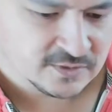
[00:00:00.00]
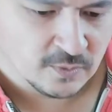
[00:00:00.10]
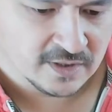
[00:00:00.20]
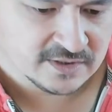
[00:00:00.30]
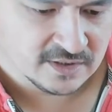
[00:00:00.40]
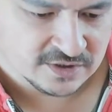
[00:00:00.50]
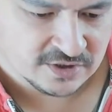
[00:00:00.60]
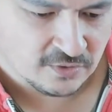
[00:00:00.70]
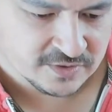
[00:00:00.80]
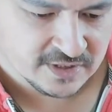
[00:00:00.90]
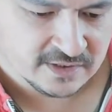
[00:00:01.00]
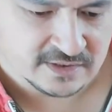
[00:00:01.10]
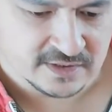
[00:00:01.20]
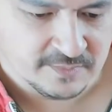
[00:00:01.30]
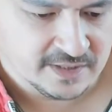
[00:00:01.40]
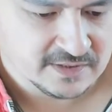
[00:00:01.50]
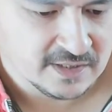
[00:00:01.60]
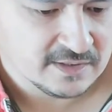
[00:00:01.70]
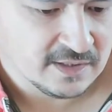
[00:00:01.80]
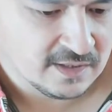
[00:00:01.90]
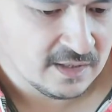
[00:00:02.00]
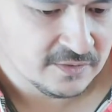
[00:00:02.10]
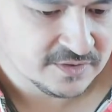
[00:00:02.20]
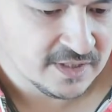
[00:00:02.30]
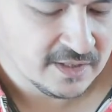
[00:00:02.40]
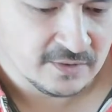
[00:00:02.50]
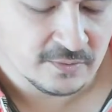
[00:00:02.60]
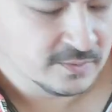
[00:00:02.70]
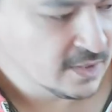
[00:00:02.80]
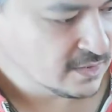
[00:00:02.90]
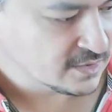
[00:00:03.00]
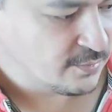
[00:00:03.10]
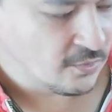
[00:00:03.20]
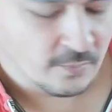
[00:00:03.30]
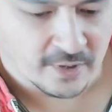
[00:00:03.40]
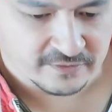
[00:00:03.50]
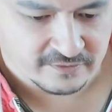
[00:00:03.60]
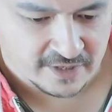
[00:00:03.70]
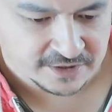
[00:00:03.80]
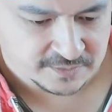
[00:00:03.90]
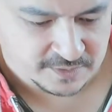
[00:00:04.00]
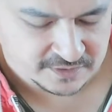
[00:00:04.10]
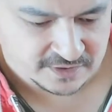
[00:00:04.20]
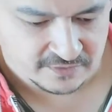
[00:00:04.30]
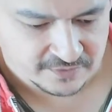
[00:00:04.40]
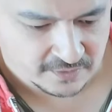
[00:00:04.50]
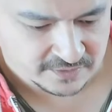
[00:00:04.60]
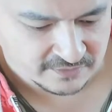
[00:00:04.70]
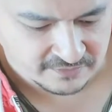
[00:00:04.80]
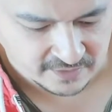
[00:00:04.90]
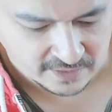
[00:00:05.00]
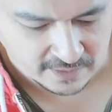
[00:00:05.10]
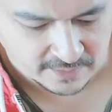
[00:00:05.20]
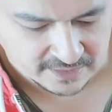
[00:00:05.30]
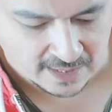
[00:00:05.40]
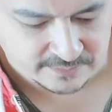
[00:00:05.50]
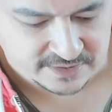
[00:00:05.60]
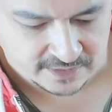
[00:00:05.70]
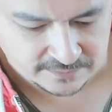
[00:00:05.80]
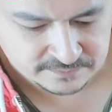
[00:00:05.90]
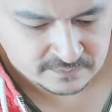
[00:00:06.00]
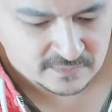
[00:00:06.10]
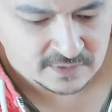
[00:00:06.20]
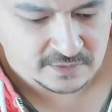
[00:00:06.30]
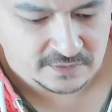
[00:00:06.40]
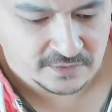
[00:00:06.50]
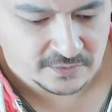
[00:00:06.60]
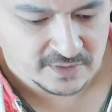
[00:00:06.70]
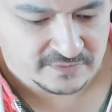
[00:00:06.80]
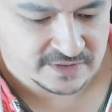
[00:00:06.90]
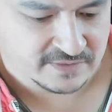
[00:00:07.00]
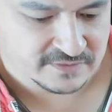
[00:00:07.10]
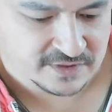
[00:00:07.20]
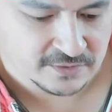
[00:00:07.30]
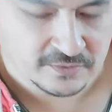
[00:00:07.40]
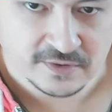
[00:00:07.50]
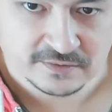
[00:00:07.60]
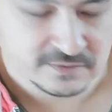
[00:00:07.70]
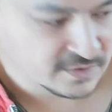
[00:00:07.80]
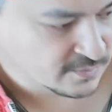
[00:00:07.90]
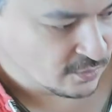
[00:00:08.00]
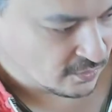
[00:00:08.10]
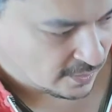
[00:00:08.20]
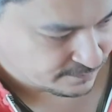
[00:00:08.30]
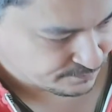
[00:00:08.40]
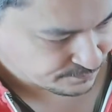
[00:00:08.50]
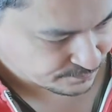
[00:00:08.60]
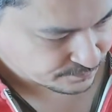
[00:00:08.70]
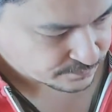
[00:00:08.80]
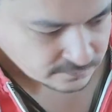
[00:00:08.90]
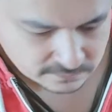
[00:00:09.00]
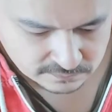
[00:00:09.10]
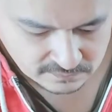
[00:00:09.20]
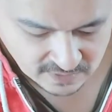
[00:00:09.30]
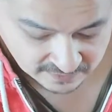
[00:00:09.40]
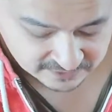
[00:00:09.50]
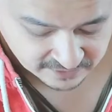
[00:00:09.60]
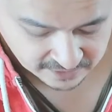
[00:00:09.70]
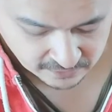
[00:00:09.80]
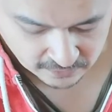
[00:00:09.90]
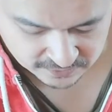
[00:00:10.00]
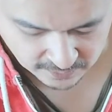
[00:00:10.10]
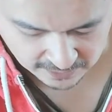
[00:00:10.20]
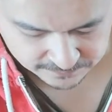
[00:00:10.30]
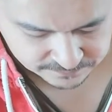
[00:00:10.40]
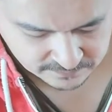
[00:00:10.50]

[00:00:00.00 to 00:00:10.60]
why it's kind of slotted, because it means it kind of closes in and it will support both arrangements. So if you've got a different adapter, you can do either 70 or the smaller one. And that's really cool as well.